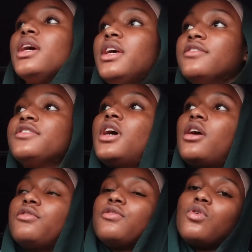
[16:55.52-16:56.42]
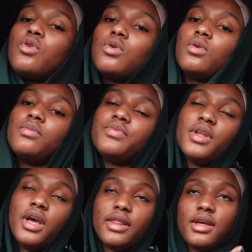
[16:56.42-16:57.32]
iftar for,
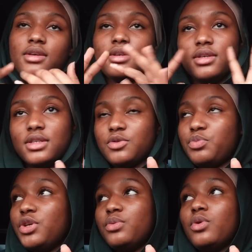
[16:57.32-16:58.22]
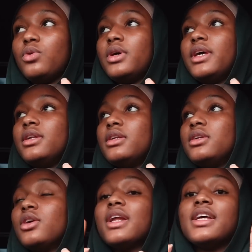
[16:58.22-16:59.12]
I think, his people
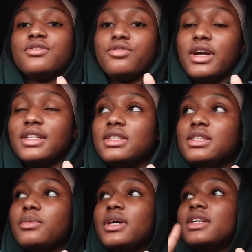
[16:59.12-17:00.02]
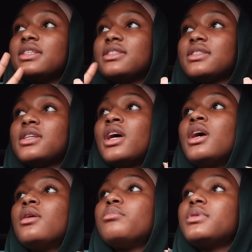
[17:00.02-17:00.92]
in, not his friends, but his
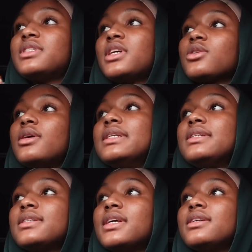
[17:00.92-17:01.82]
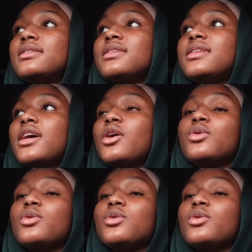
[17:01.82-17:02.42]
business colleagues in their